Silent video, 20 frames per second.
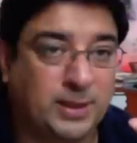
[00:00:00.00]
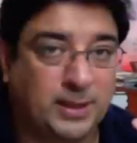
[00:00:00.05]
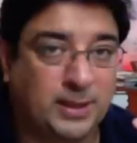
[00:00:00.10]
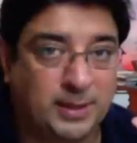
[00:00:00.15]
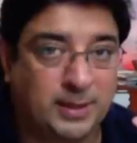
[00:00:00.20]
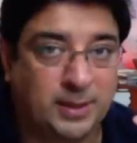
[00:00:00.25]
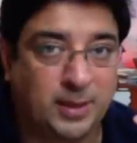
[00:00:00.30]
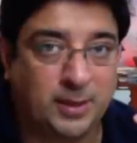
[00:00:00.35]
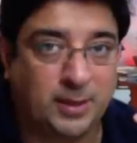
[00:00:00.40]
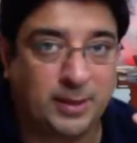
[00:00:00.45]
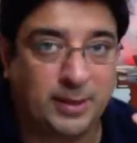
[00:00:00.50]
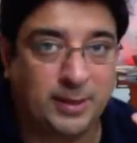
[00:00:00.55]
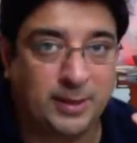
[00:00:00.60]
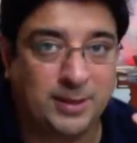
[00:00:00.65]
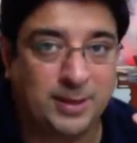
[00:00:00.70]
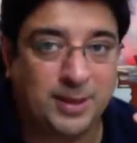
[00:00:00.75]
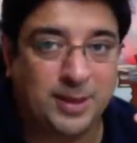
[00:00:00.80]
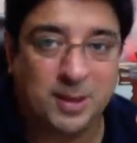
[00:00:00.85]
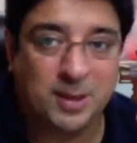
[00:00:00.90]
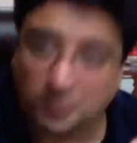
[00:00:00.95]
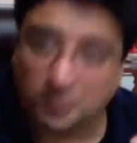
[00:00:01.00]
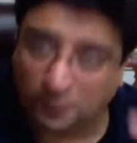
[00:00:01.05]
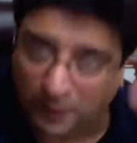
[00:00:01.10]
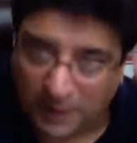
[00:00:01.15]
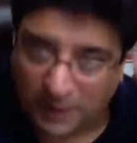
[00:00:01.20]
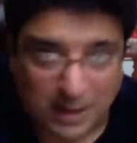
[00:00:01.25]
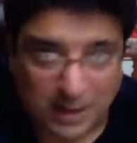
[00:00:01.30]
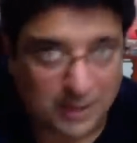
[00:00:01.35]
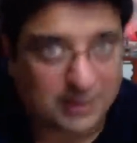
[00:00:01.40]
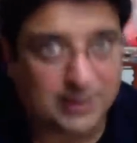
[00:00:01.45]
has an audience.
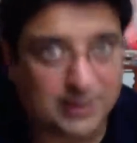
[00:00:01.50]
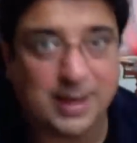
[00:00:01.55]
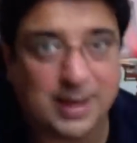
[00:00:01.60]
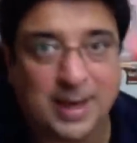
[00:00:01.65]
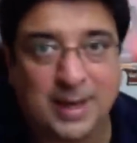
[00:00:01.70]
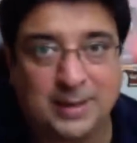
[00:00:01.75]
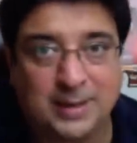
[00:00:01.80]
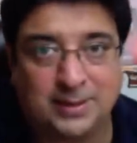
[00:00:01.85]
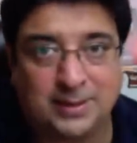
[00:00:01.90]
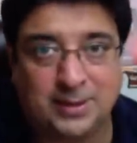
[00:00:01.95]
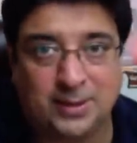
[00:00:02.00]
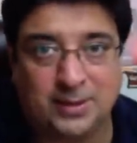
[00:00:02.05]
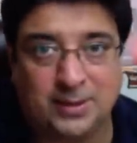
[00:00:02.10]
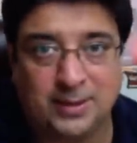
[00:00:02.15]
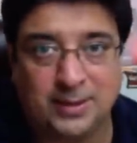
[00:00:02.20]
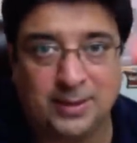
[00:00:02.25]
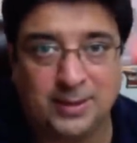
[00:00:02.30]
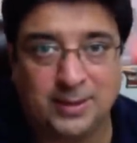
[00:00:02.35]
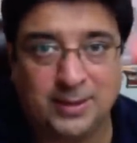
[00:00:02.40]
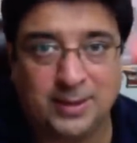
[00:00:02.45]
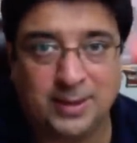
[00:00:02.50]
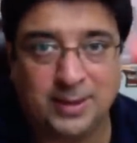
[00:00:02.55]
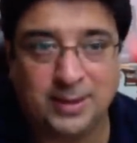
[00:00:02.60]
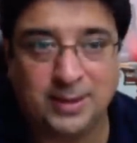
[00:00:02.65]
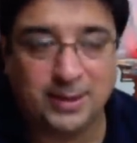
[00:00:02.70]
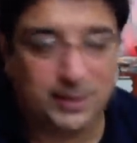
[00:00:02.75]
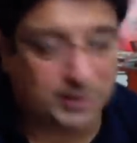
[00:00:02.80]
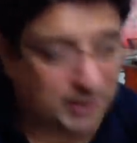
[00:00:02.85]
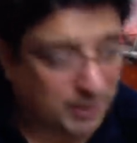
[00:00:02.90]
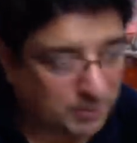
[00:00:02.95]
Waqar Zaka has an audience.
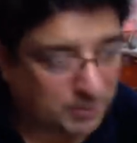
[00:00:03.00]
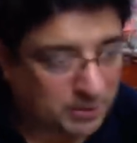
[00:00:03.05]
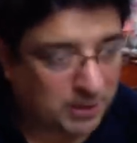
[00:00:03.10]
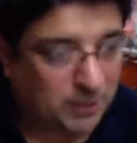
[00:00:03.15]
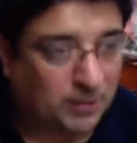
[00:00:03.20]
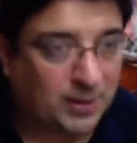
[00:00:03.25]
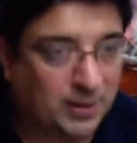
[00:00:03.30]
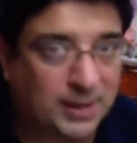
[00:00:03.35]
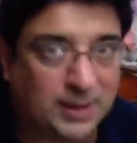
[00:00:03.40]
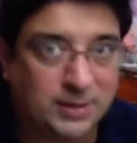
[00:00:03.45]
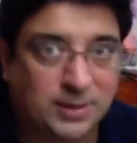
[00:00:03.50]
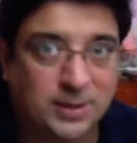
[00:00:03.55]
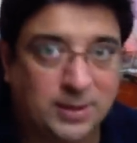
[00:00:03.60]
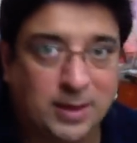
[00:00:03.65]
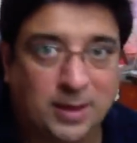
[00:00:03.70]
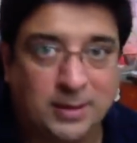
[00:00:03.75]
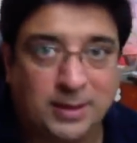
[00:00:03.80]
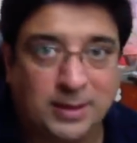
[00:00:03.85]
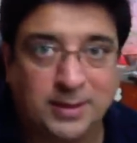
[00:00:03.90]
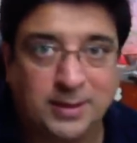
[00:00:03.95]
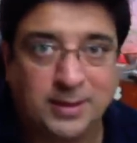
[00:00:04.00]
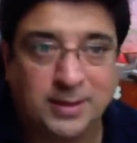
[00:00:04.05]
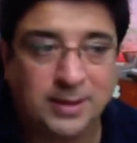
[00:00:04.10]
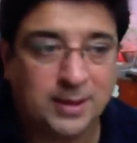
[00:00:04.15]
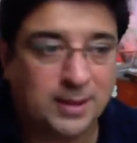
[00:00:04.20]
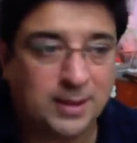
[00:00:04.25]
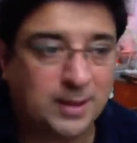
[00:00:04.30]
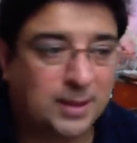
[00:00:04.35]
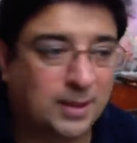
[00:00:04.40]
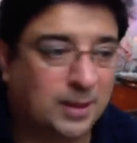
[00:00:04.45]
Hisham Sarwar has an audience.
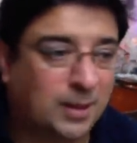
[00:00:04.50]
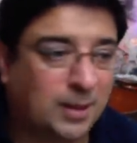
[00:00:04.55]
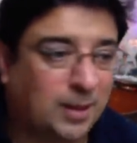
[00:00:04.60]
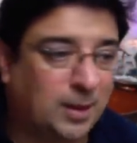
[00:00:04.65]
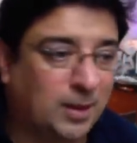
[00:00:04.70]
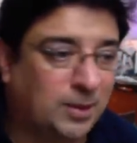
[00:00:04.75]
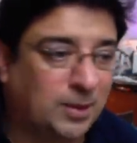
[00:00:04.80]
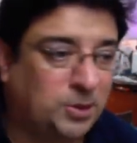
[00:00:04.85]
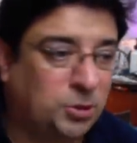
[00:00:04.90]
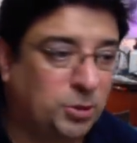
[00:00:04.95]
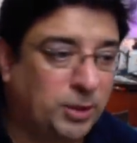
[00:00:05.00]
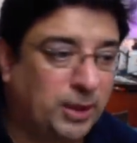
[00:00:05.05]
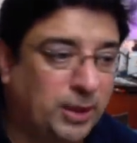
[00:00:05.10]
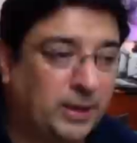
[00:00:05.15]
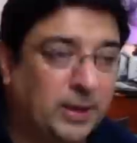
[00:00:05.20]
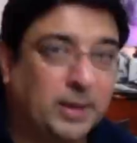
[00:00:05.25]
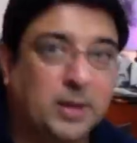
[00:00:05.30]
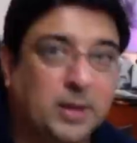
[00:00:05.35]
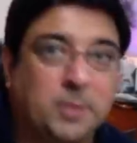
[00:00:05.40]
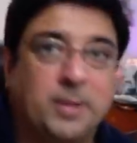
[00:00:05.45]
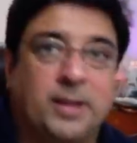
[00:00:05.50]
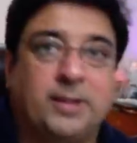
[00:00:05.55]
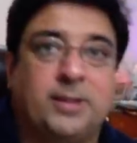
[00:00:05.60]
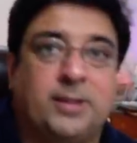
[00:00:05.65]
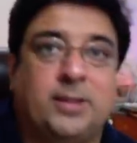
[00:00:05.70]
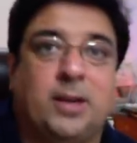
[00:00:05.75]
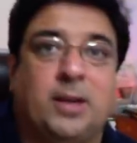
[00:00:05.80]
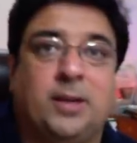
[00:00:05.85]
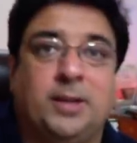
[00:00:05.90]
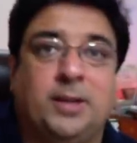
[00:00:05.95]
Junaid Akram has an
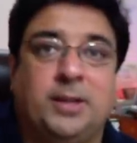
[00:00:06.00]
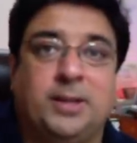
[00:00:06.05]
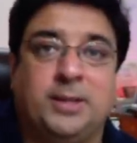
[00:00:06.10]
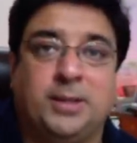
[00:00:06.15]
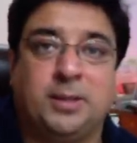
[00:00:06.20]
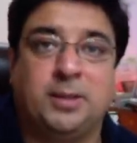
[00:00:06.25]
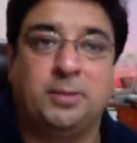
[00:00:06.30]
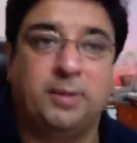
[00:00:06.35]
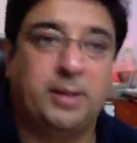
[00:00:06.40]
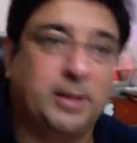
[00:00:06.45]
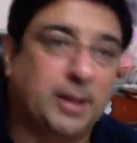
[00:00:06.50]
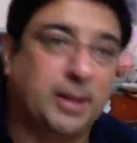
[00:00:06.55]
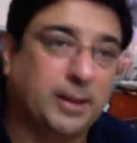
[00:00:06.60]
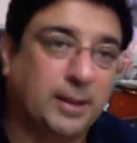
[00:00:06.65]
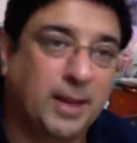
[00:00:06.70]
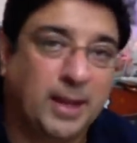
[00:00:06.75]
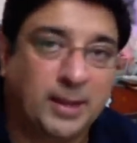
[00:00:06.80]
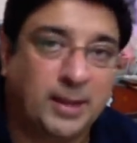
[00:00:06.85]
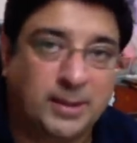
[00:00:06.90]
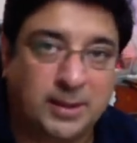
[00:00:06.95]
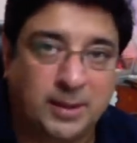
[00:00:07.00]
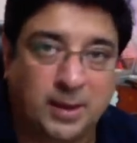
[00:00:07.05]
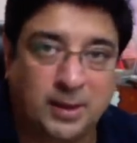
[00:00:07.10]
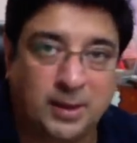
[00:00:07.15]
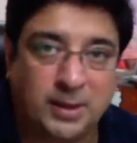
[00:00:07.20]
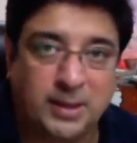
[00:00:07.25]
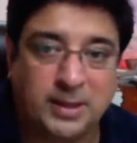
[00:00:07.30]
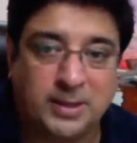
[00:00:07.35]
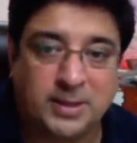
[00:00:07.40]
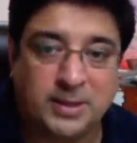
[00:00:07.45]
audience. Tanveer Narla has an
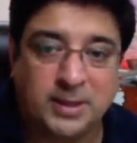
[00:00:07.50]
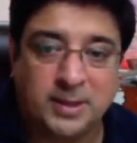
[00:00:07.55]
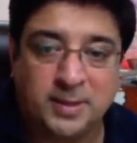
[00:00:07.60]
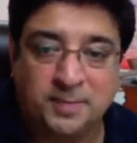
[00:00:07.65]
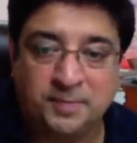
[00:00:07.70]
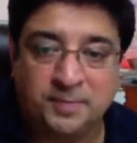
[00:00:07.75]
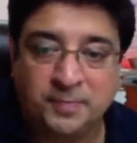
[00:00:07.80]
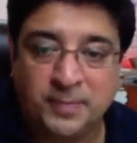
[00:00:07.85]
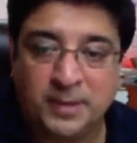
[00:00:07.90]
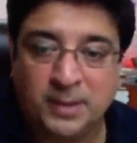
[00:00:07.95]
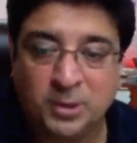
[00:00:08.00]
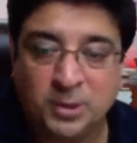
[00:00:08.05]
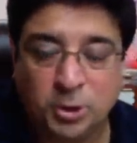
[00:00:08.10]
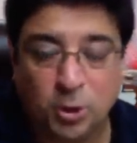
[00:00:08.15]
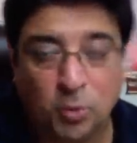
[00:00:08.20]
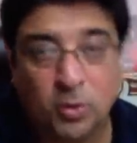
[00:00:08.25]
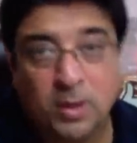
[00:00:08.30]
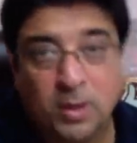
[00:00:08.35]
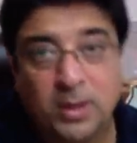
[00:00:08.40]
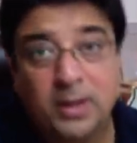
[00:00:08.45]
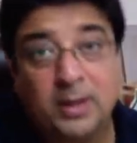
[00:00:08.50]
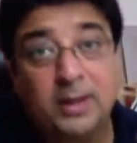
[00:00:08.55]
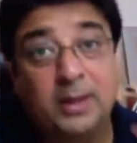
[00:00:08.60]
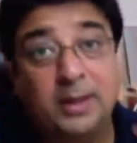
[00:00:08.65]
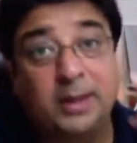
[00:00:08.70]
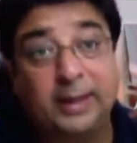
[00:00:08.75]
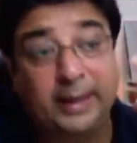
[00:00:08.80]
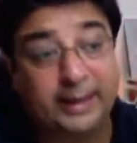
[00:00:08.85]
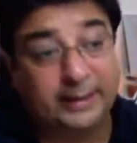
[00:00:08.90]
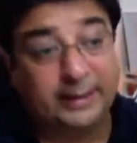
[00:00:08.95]
audience. So
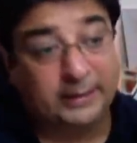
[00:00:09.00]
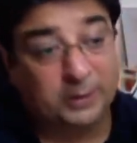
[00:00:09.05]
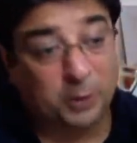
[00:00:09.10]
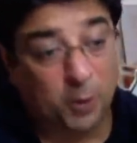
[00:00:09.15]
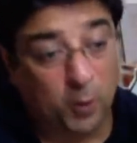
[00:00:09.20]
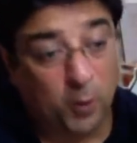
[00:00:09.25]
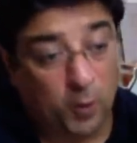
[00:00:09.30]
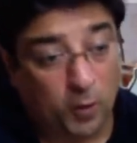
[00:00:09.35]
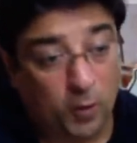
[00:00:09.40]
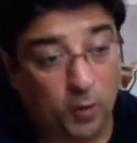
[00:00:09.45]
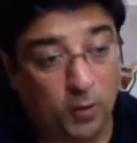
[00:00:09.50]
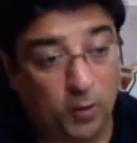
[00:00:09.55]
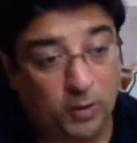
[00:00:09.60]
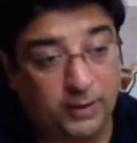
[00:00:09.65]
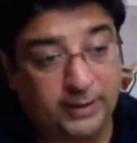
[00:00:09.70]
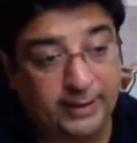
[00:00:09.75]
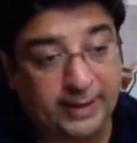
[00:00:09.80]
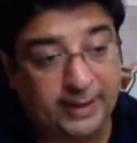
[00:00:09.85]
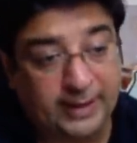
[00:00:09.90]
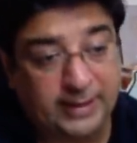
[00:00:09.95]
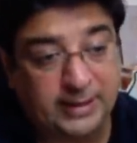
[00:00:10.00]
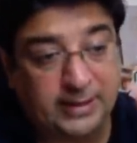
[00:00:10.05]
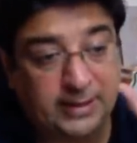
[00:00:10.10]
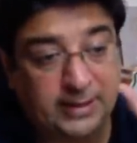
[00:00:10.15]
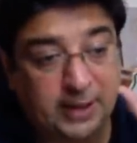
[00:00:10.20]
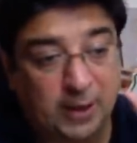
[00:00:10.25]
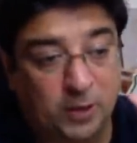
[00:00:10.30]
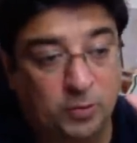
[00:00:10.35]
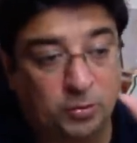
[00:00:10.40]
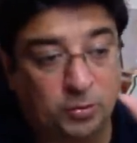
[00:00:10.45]
it all gets
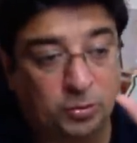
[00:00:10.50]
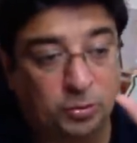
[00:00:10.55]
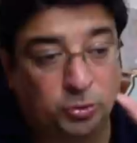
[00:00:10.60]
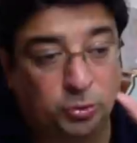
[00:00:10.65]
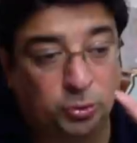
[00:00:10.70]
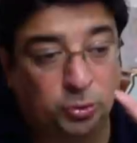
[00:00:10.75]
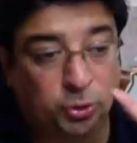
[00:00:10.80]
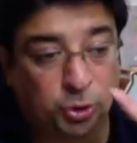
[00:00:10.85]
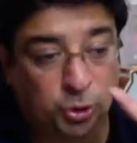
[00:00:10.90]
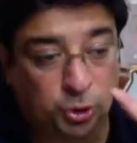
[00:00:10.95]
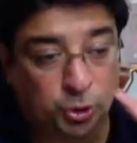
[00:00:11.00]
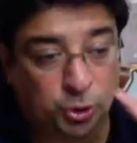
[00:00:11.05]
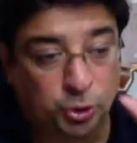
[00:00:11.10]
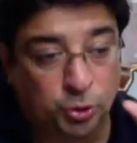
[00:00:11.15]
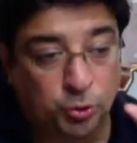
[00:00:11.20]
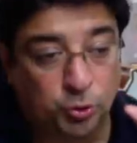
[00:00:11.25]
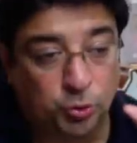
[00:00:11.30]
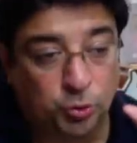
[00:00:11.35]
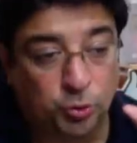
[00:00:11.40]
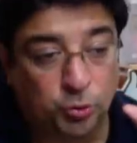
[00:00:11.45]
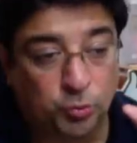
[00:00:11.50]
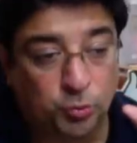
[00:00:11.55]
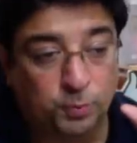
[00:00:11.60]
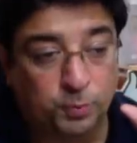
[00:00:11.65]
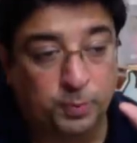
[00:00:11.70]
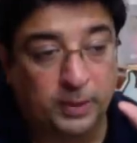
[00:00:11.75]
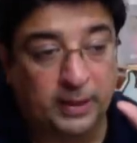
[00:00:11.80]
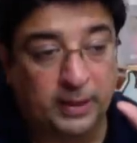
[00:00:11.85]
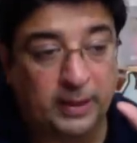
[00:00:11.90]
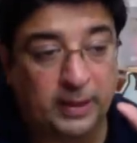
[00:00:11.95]
down to you
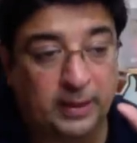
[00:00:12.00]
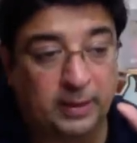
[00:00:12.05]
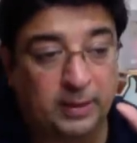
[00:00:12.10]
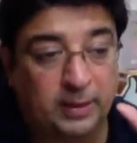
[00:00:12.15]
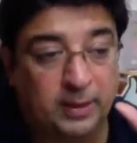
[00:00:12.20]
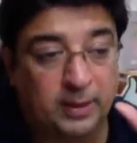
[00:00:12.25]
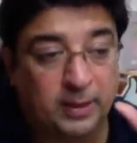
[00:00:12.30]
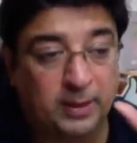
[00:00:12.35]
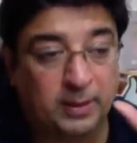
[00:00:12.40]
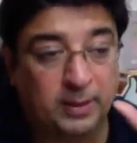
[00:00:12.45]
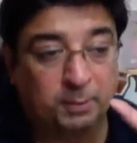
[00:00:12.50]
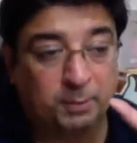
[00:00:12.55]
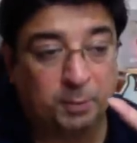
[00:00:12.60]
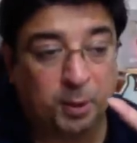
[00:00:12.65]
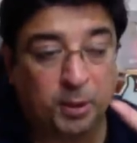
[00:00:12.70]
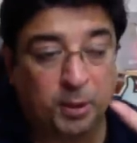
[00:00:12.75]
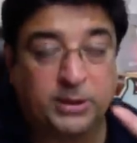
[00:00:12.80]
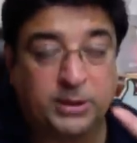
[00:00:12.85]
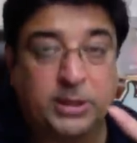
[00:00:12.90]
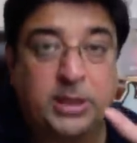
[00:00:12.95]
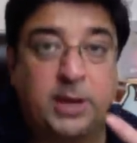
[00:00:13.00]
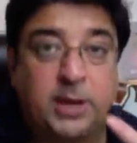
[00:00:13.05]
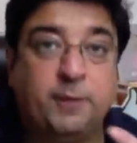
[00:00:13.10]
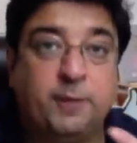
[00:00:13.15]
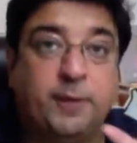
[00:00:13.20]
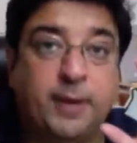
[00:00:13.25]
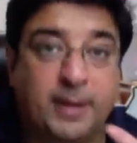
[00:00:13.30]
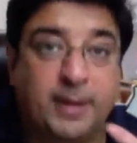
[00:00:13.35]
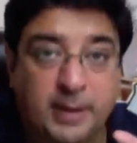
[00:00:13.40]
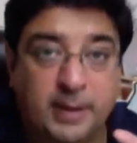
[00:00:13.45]
being
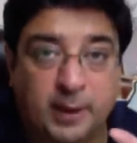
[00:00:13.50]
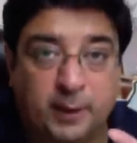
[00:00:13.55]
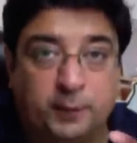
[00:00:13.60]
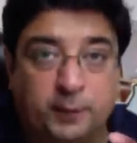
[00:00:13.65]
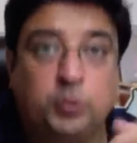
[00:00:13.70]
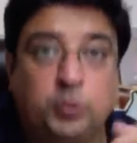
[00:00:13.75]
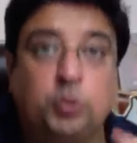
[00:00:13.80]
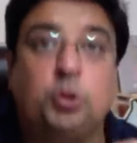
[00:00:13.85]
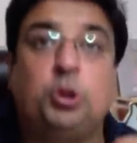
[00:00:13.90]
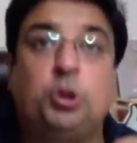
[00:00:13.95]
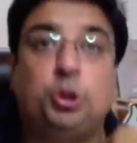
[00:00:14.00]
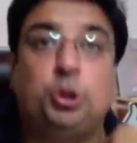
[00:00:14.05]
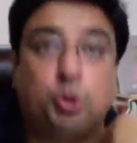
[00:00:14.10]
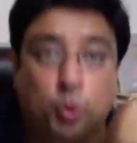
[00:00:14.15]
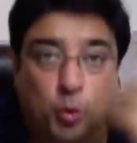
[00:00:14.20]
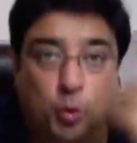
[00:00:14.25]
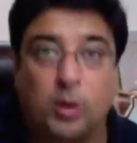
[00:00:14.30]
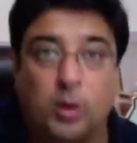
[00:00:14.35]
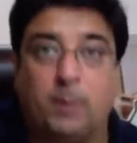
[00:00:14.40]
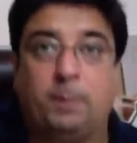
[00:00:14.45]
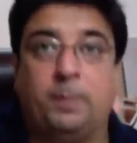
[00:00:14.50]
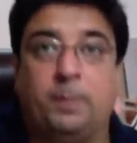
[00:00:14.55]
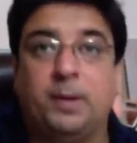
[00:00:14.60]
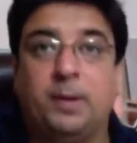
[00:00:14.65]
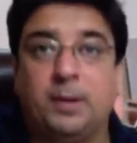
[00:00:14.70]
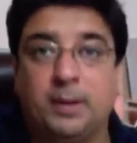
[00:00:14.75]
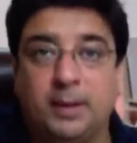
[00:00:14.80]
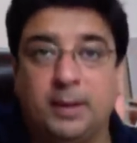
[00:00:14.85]
positive enough to show up